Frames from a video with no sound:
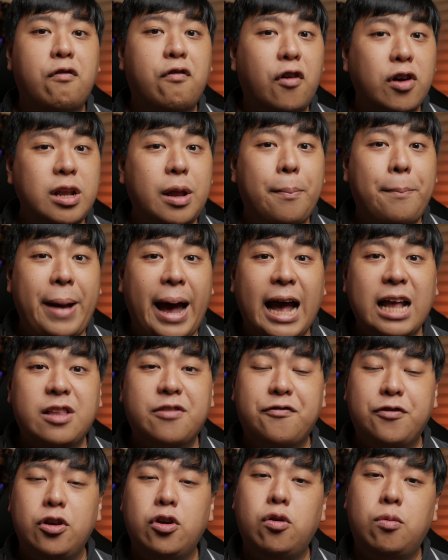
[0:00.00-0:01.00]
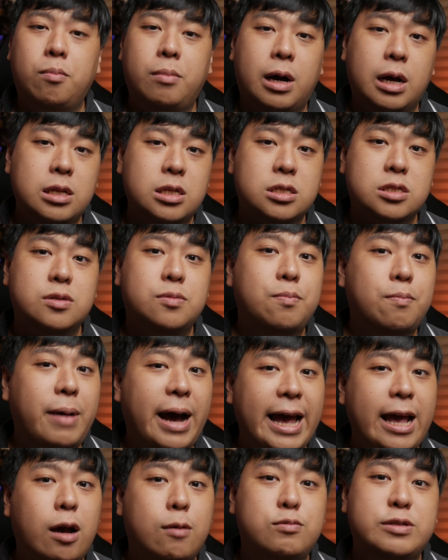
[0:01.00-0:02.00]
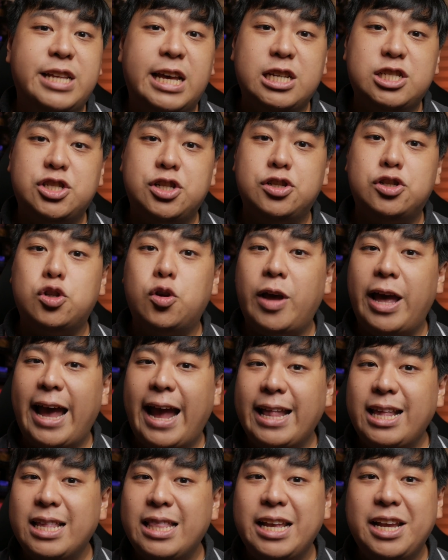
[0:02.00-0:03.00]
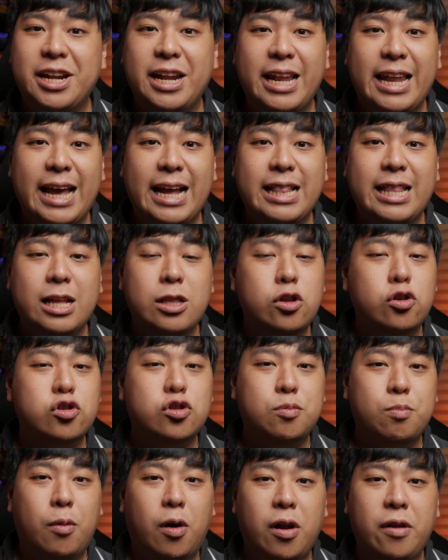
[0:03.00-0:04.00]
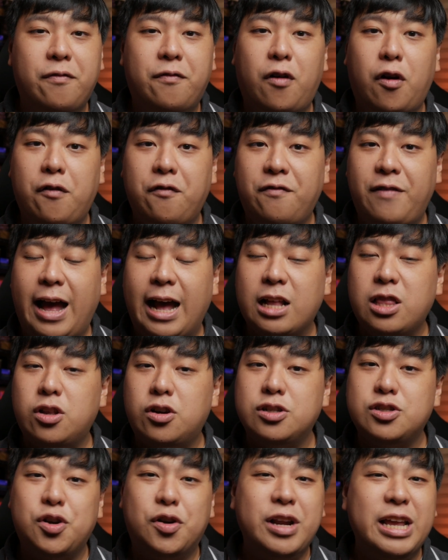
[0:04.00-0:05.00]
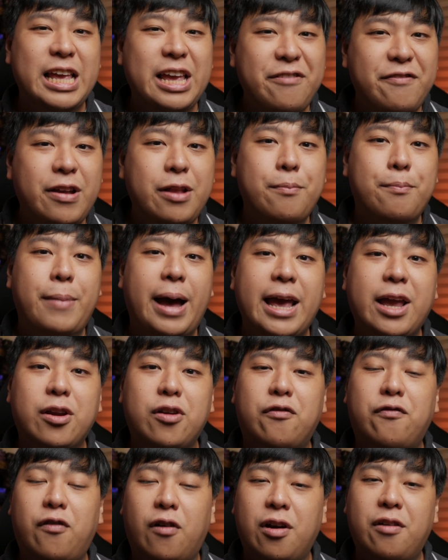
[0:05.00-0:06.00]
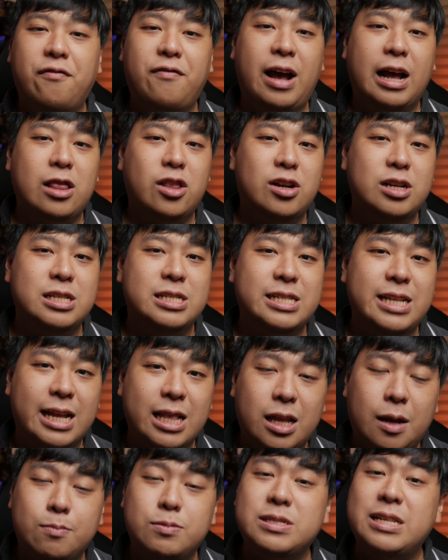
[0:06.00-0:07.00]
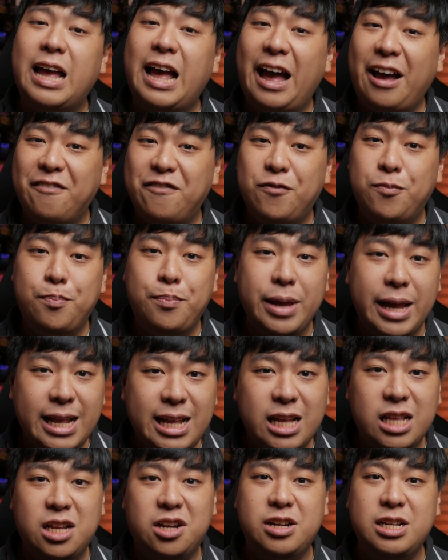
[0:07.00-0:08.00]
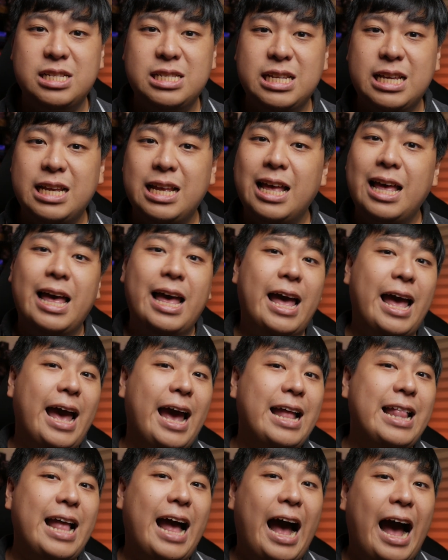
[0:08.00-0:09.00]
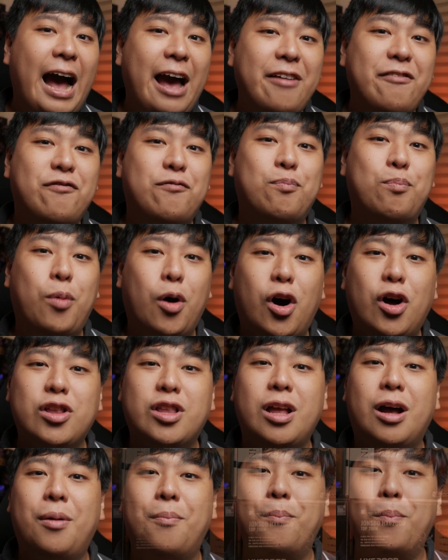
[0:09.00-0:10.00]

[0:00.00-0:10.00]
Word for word: For the past few months, my obsessions to anything related to small form factors or even micro form factor setups have been increasing and I've bought